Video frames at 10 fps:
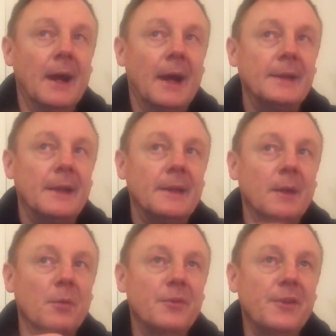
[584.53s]
And then
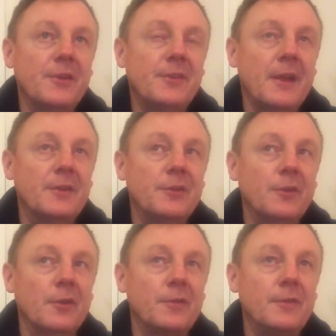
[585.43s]
there was this
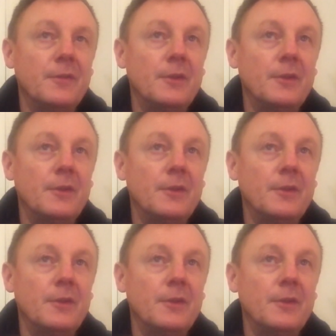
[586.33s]
sense of,